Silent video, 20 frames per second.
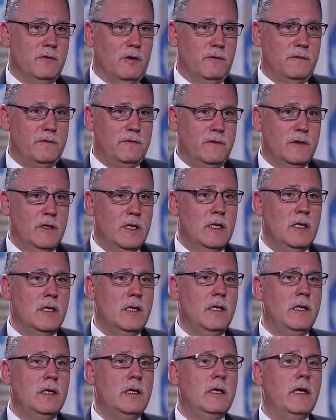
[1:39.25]
of
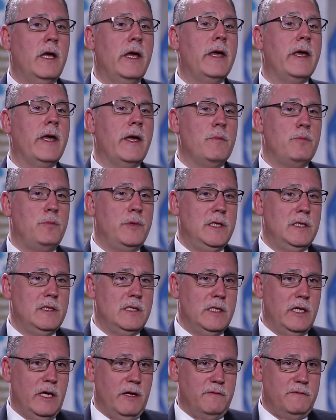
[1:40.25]
the
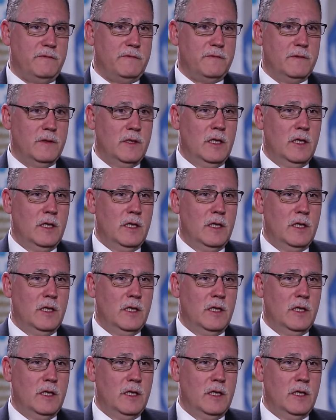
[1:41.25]
AMPDF.